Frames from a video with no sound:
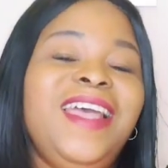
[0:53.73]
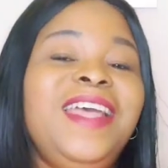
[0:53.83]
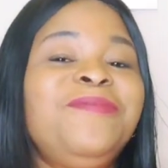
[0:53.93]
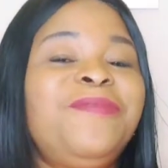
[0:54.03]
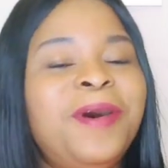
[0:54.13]

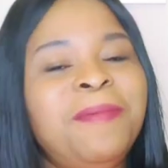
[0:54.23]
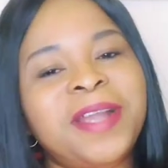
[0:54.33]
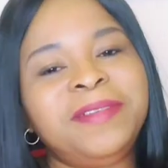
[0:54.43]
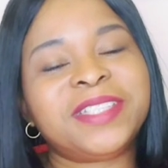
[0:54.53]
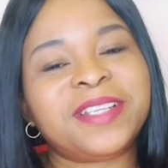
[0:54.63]
And for
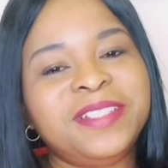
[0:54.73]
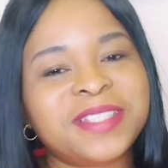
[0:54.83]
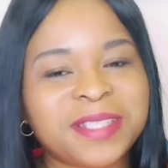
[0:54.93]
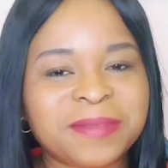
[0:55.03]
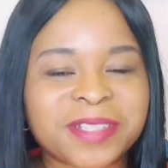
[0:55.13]
my
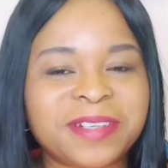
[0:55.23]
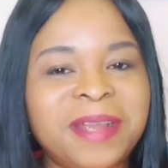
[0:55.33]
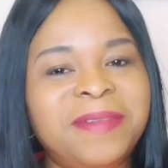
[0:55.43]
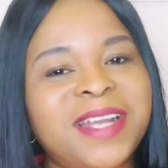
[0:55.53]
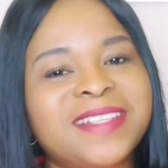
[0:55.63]
returning
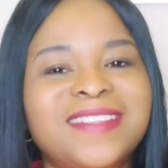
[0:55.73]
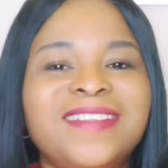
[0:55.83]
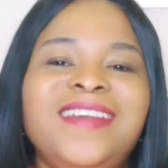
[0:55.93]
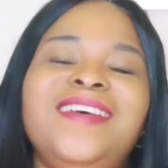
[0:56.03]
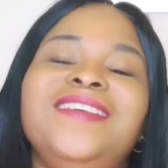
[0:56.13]
subscribers,